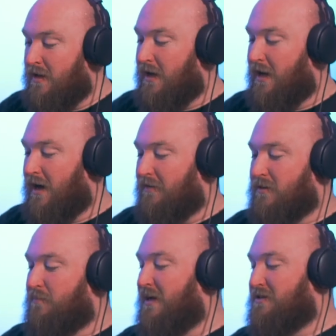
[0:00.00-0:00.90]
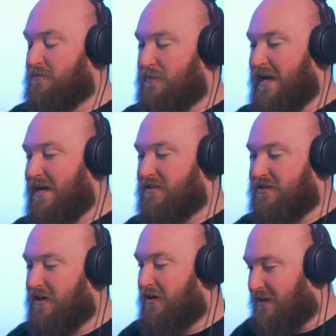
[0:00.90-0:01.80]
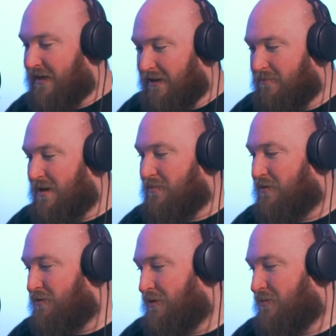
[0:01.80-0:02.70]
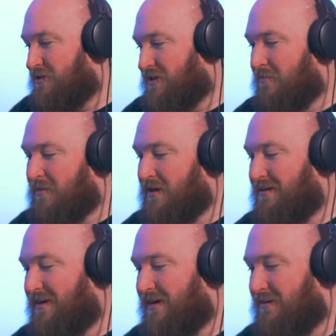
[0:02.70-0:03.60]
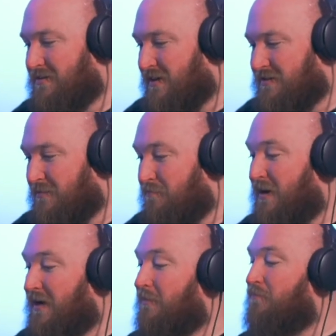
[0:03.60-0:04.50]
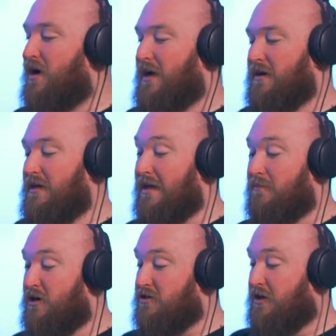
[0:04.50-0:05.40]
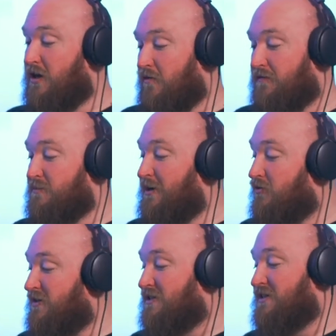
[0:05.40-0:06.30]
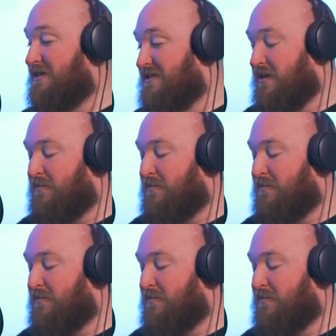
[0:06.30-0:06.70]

Uh, after pictures began circling and people thought it was going to be uh, just like some big prank. Yeah, the Persian Gulf has been criticised in the